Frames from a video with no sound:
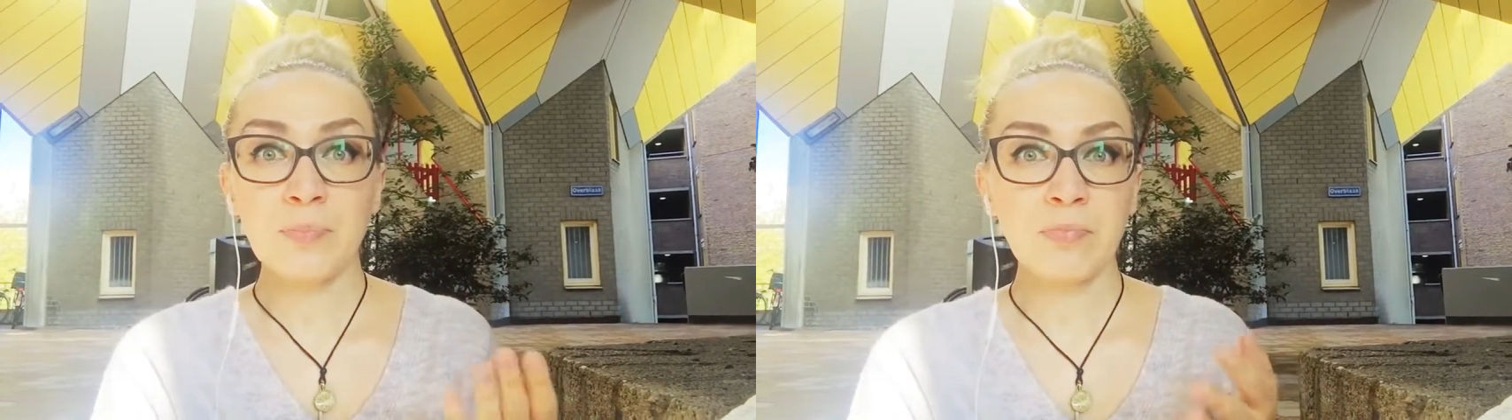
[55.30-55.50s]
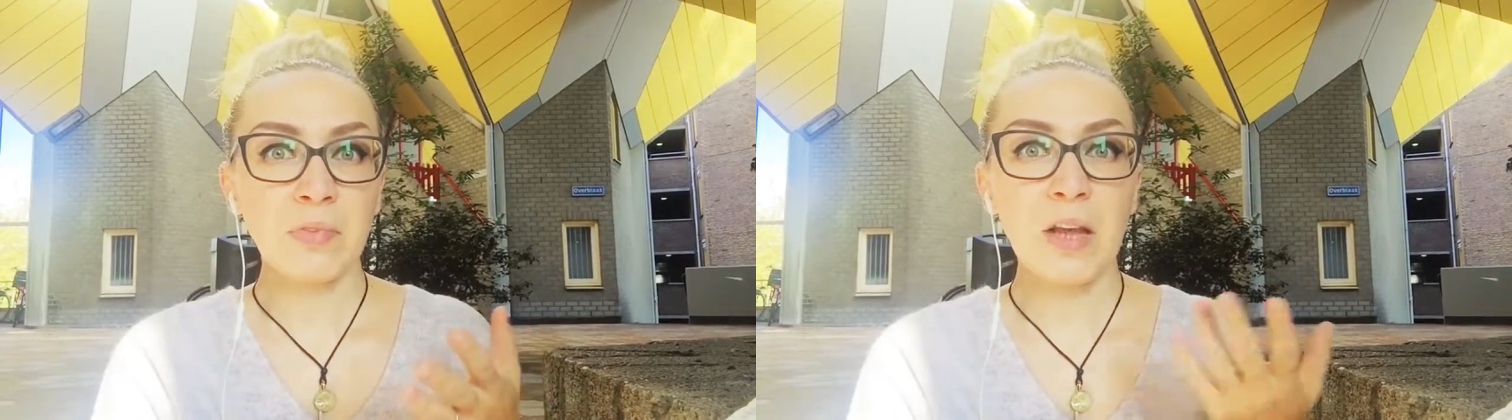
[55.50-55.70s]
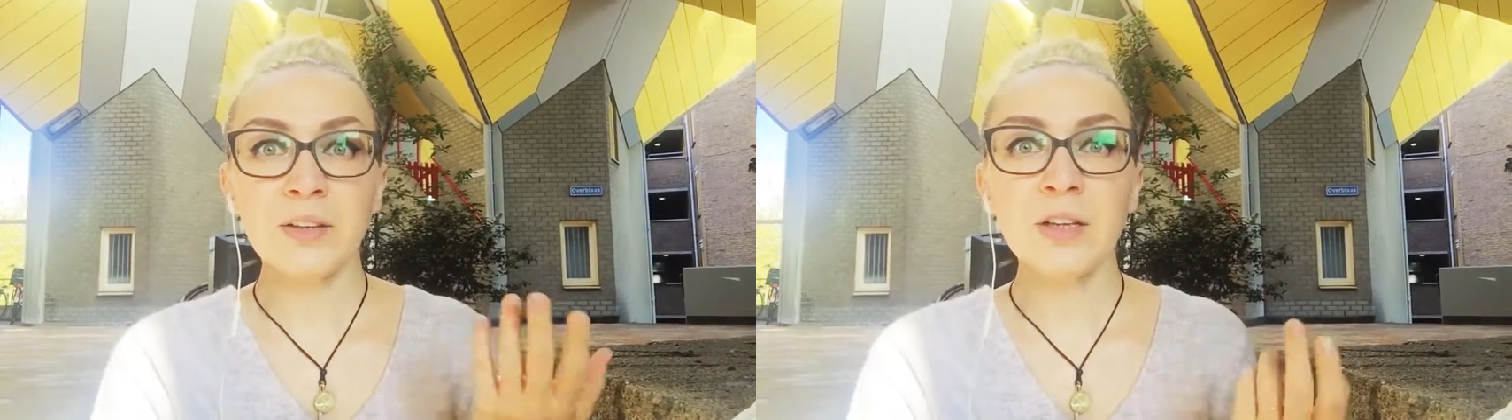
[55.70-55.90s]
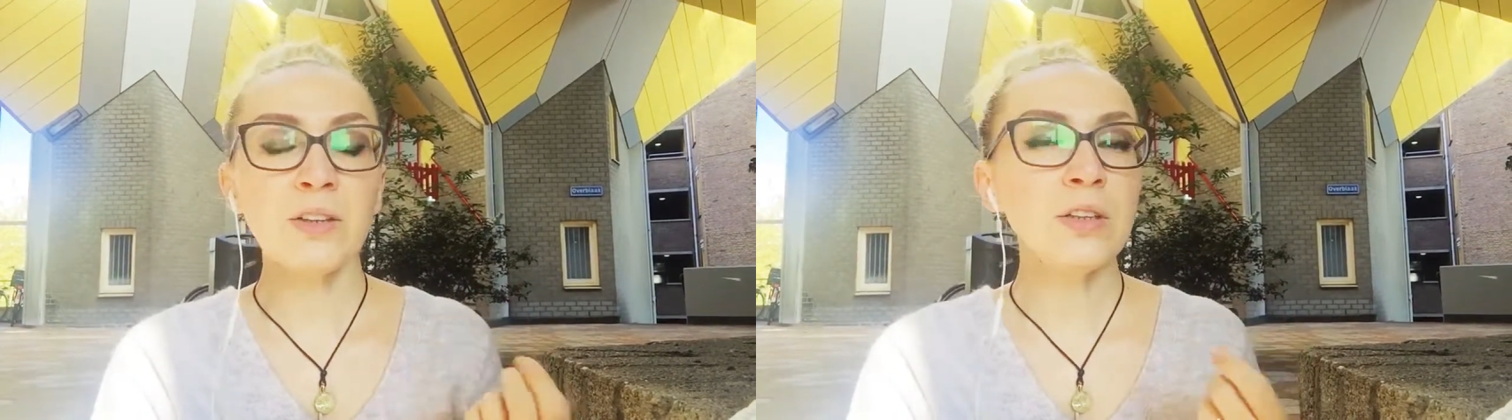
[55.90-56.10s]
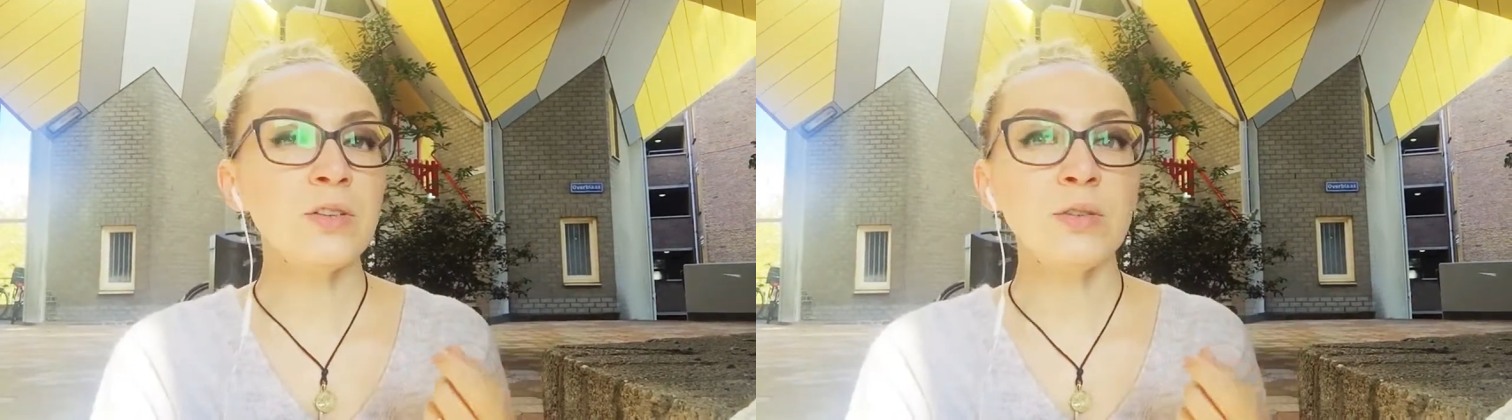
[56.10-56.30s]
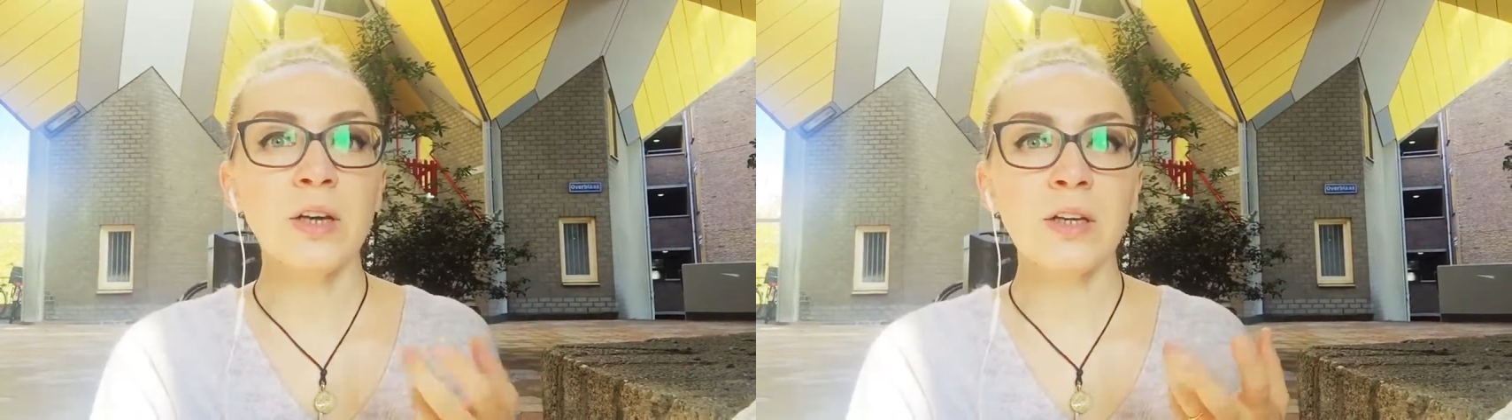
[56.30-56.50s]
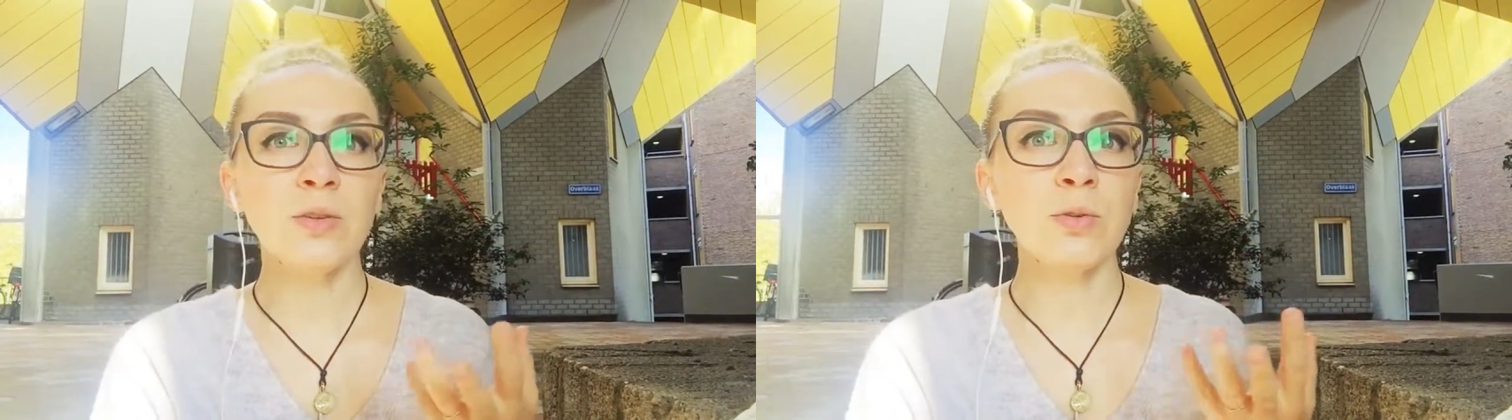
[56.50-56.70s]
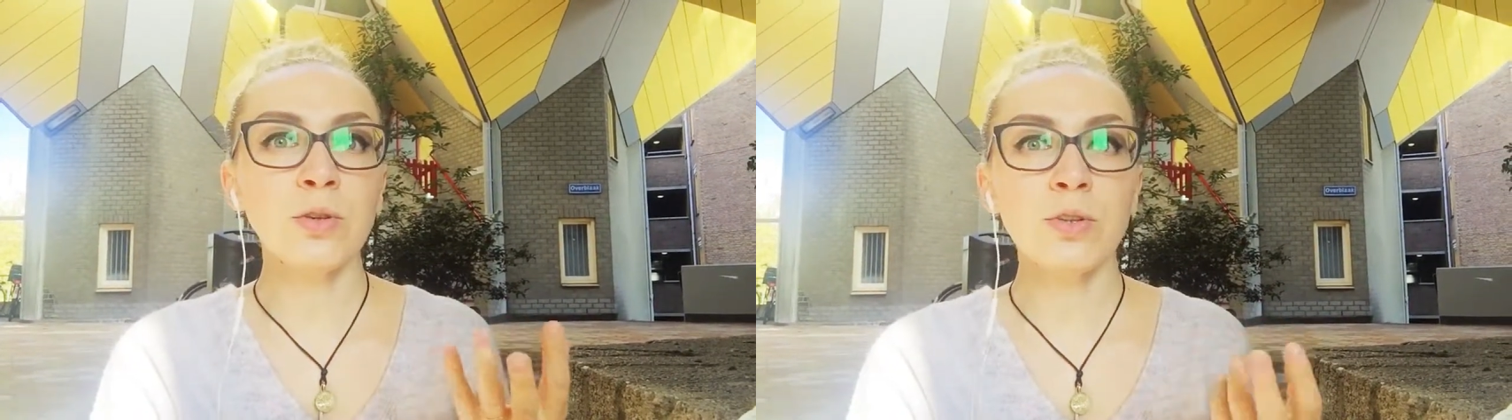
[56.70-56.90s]
and then, then they
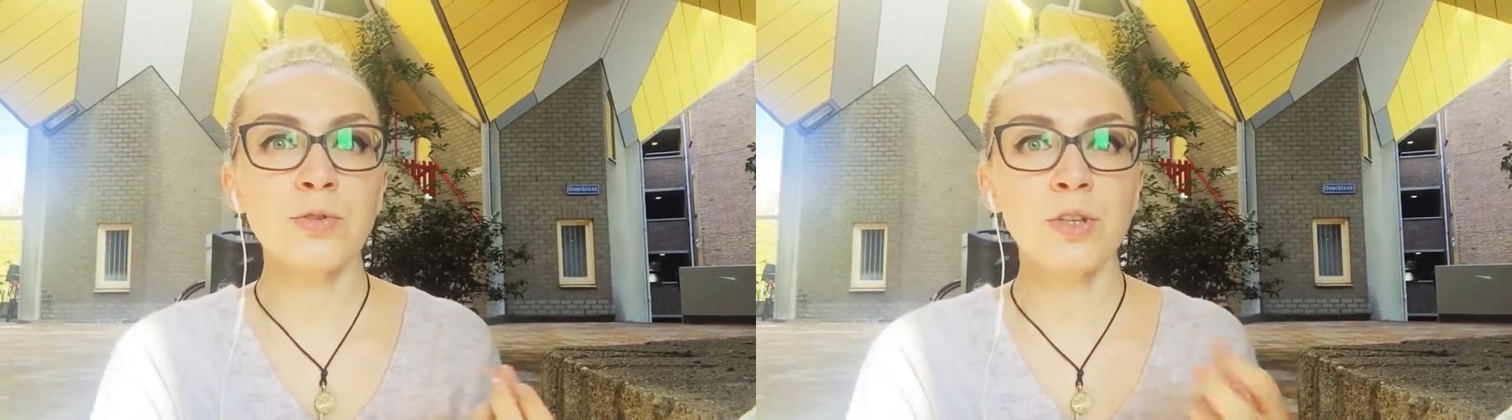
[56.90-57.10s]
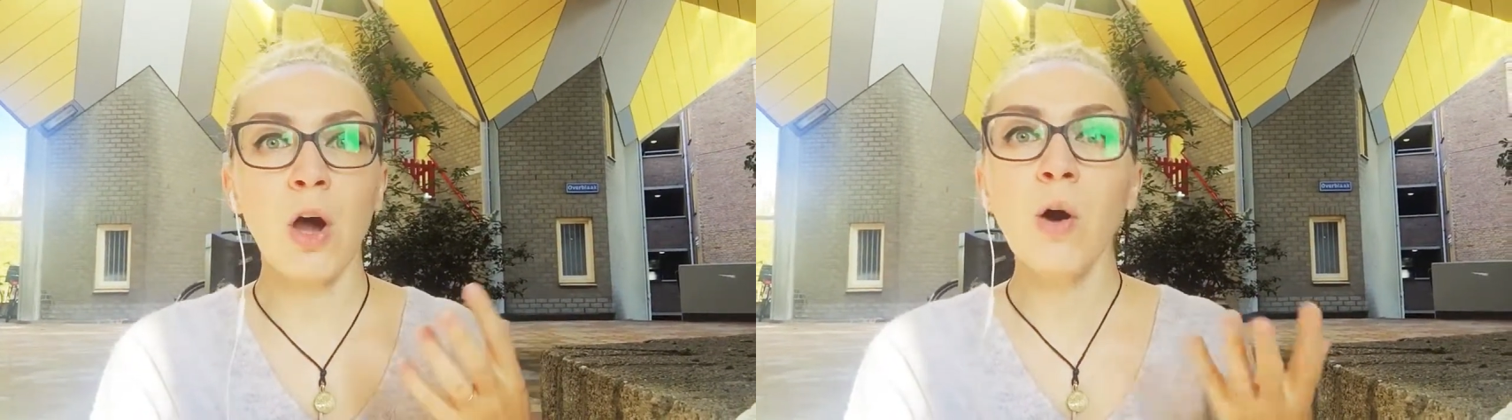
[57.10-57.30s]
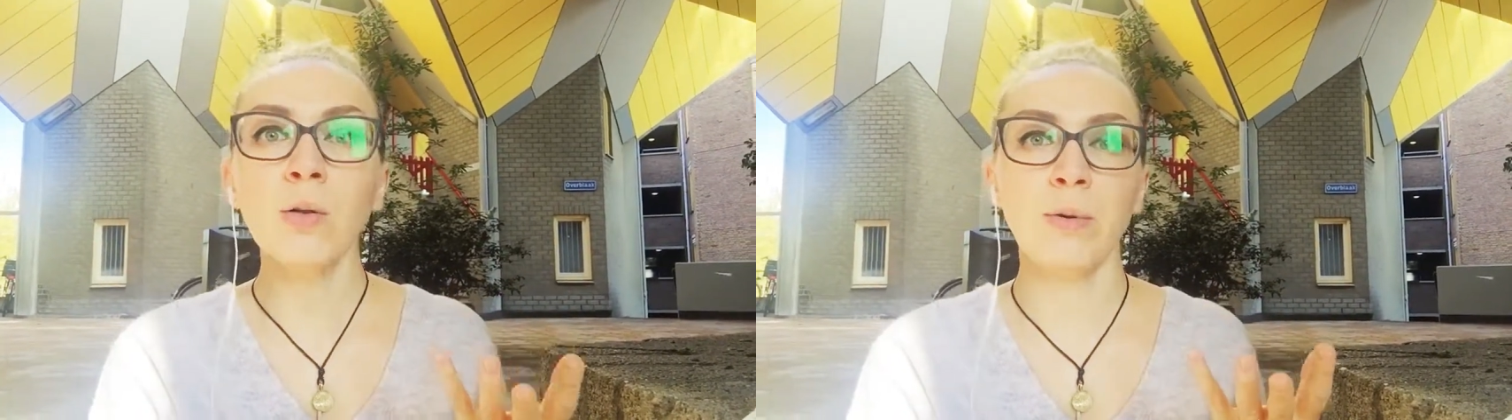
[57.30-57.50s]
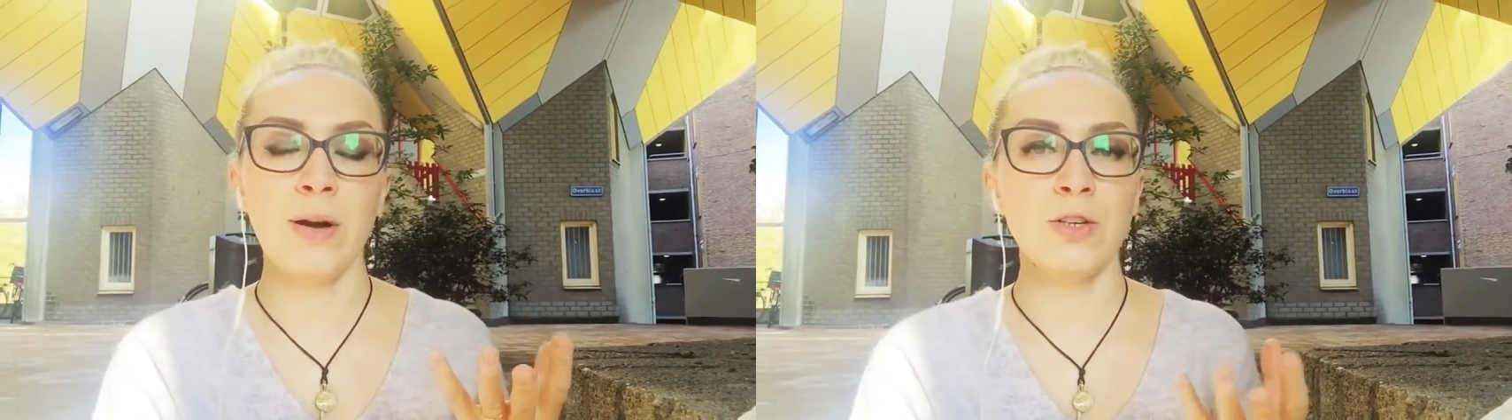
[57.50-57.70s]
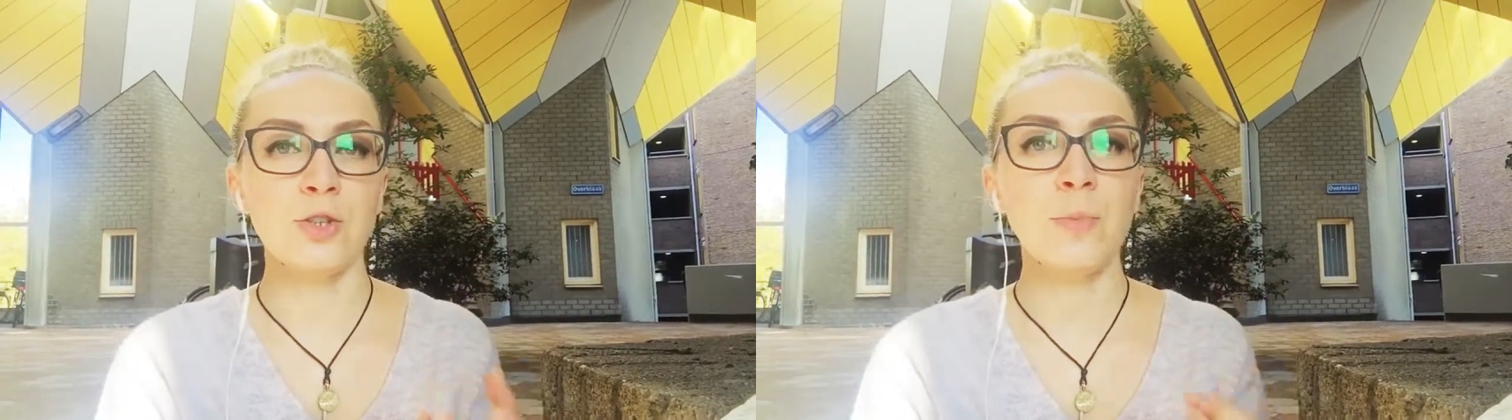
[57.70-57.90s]
do not use the whole range.